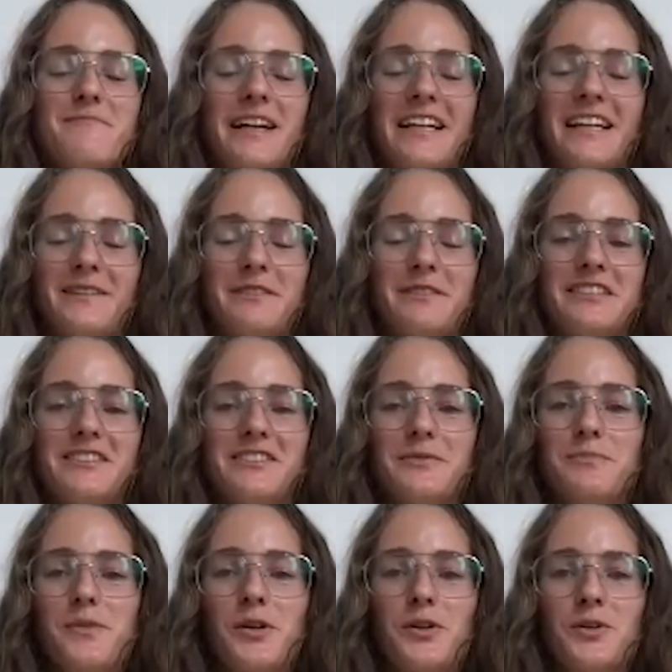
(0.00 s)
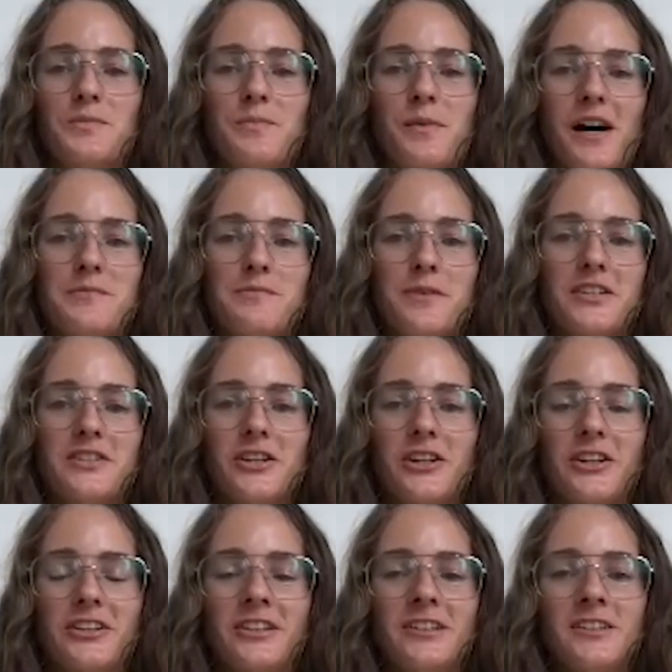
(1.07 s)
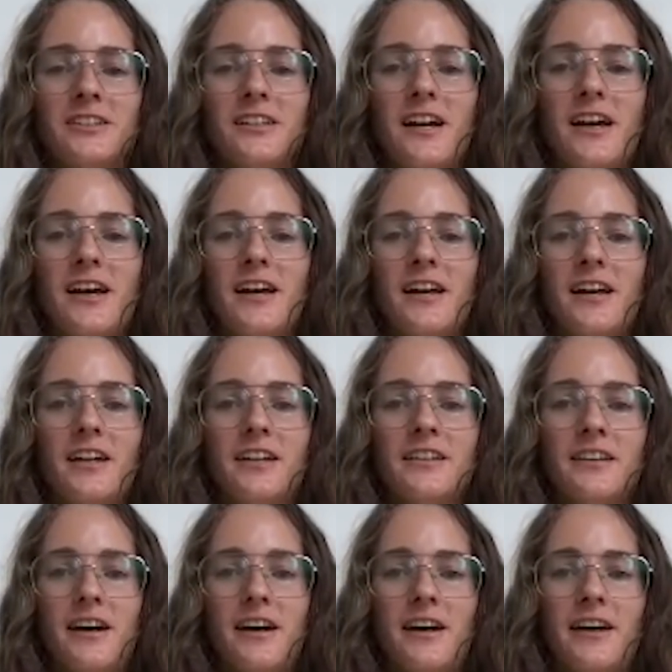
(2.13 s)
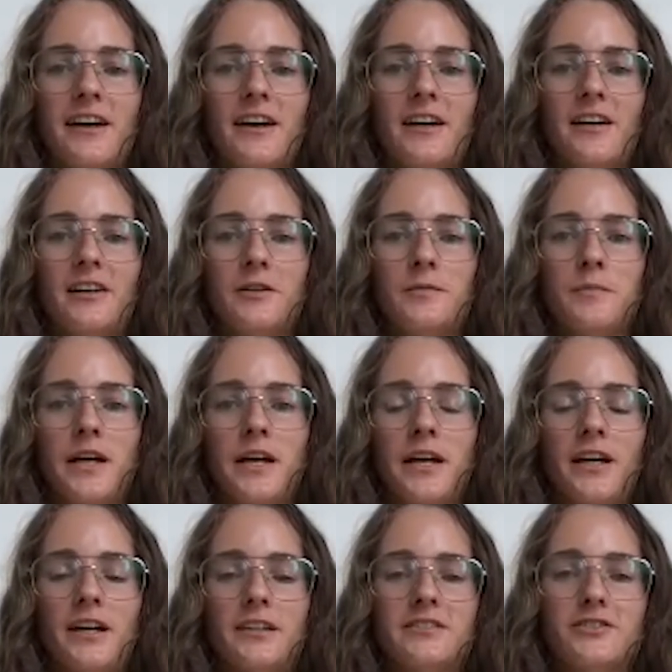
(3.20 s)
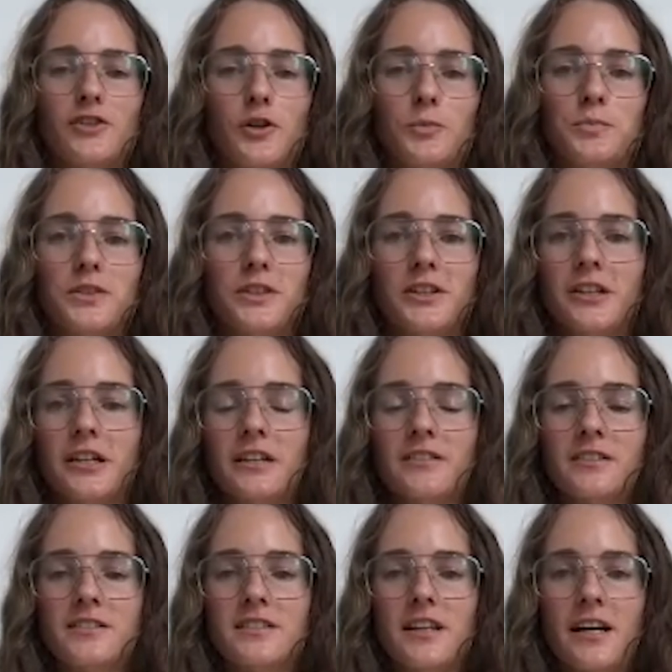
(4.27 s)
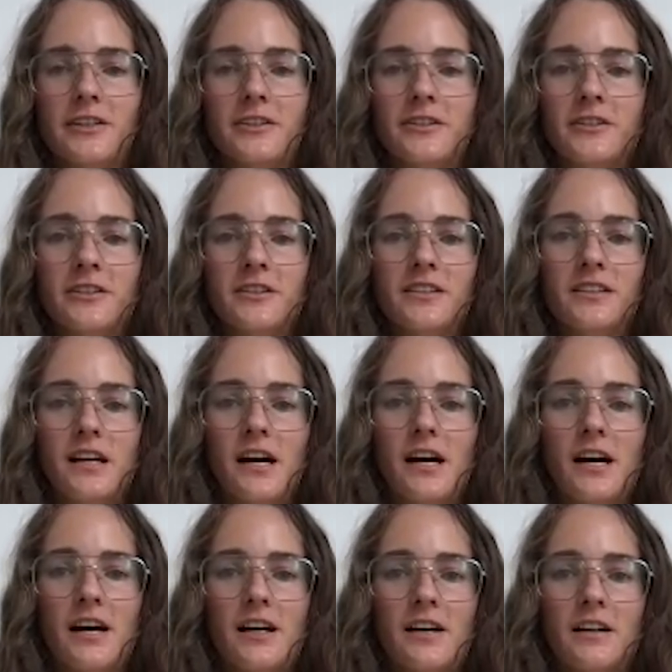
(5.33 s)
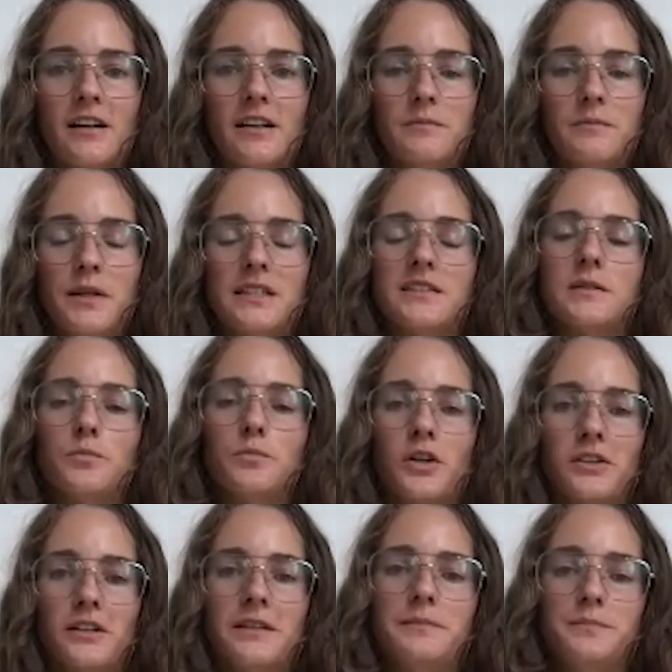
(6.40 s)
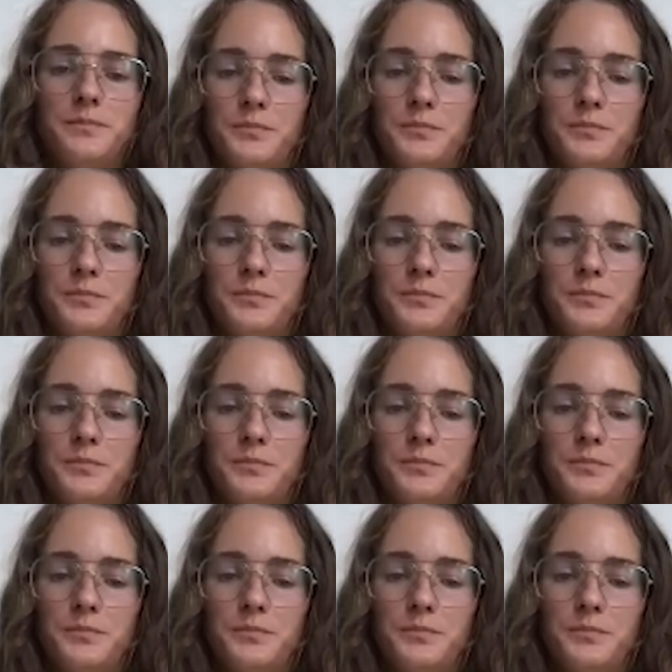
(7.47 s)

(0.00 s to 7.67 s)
name is Simone Bodmer-Turner, and I am a sculptor and designer based in Brooklyn.